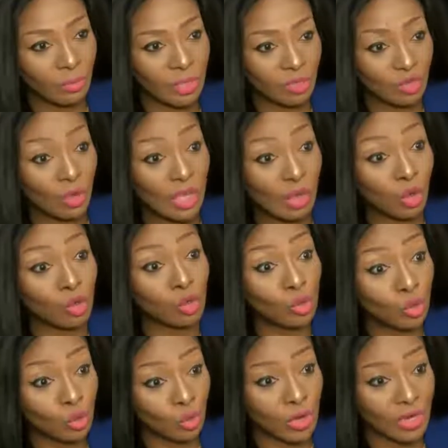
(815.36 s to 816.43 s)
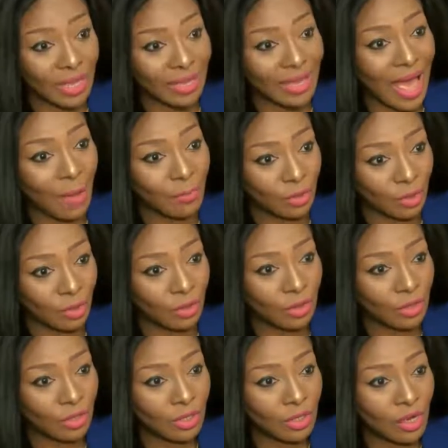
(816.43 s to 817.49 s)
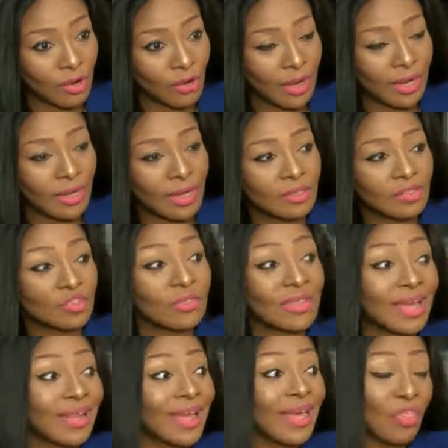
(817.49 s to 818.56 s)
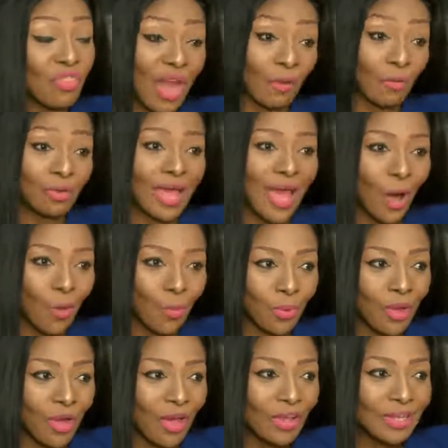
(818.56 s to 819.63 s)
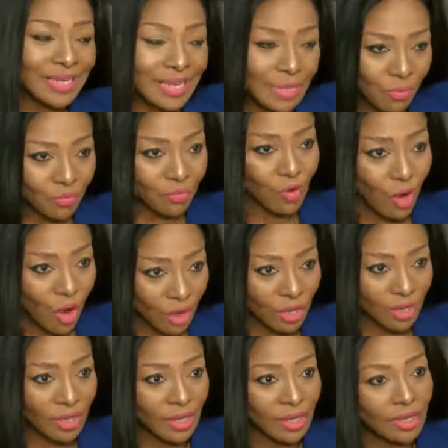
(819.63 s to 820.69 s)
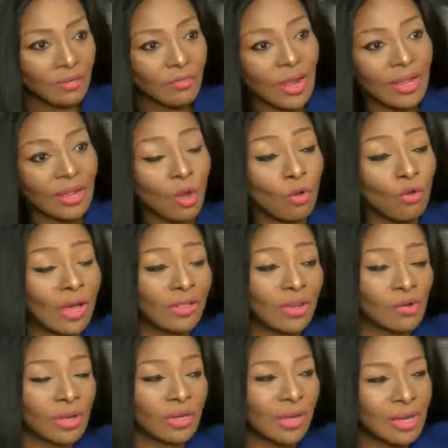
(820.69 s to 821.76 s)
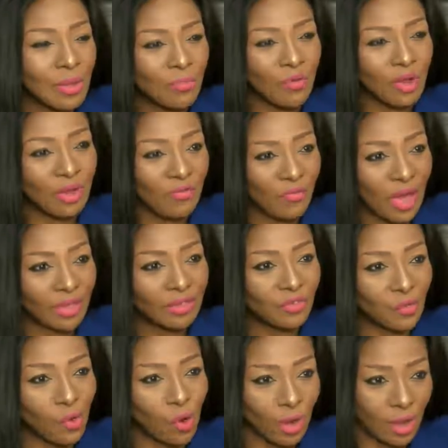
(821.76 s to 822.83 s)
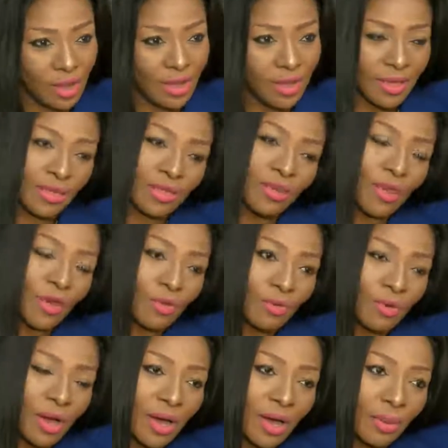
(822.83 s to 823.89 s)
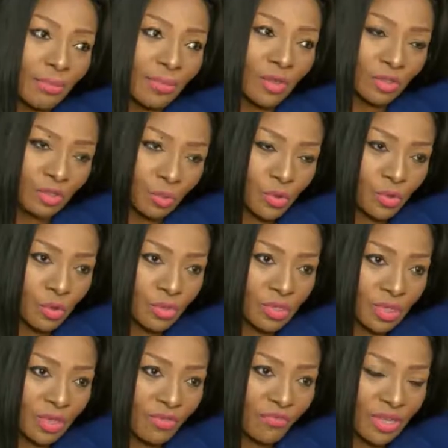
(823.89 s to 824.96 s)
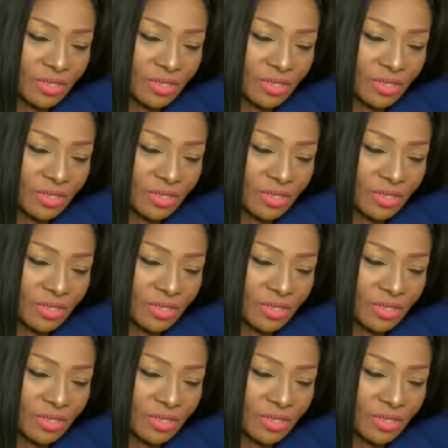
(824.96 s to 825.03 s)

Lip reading: a little bit to include working capital, all right, so that would help leapfrog, right, or rather create a leapfrog effect for the entrepreneurs and